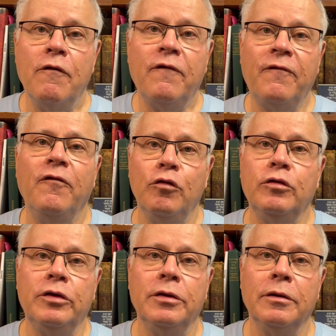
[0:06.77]

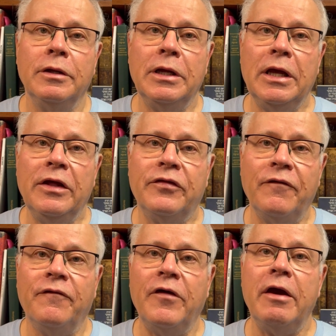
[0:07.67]
Food is a
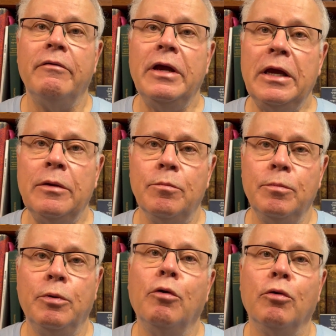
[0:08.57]
very
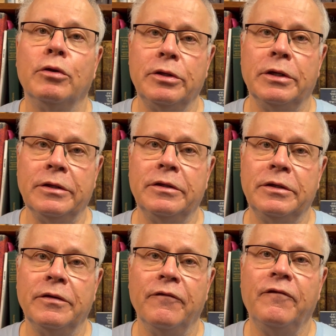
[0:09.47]
important
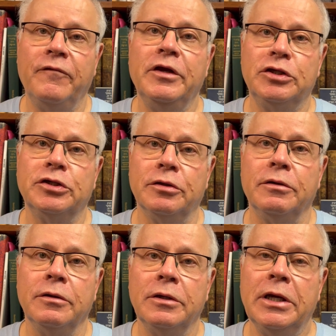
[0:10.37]

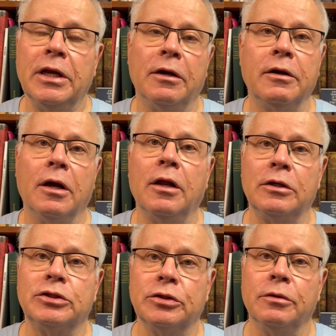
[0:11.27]
feature in our
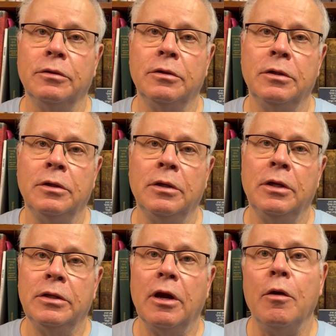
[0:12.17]
culture.
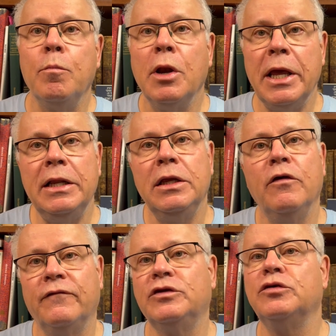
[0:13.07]
There are plenty
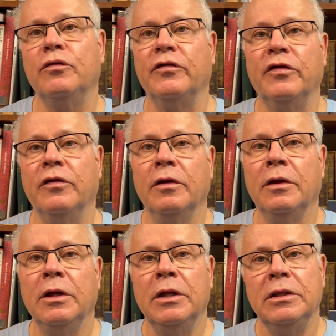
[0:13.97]
of Jews
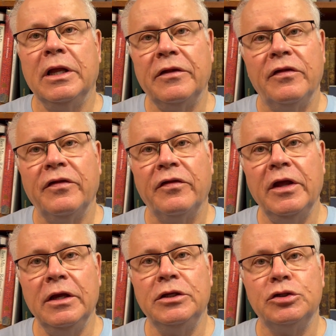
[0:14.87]
that
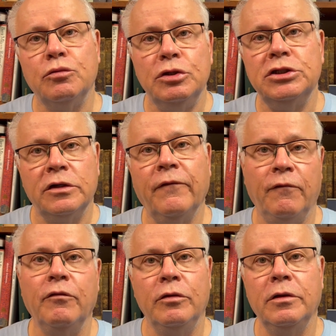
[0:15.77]
see Jewish
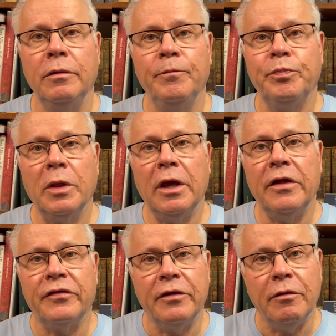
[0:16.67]
food
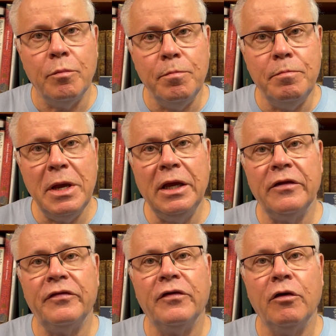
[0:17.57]
as their
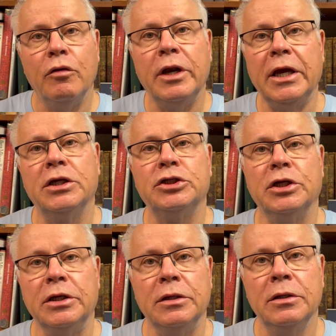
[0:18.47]
biggest
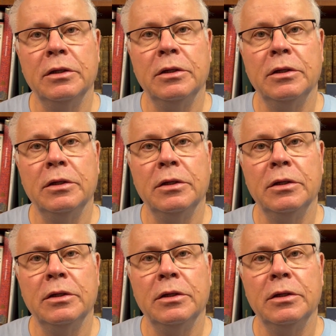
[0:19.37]
connection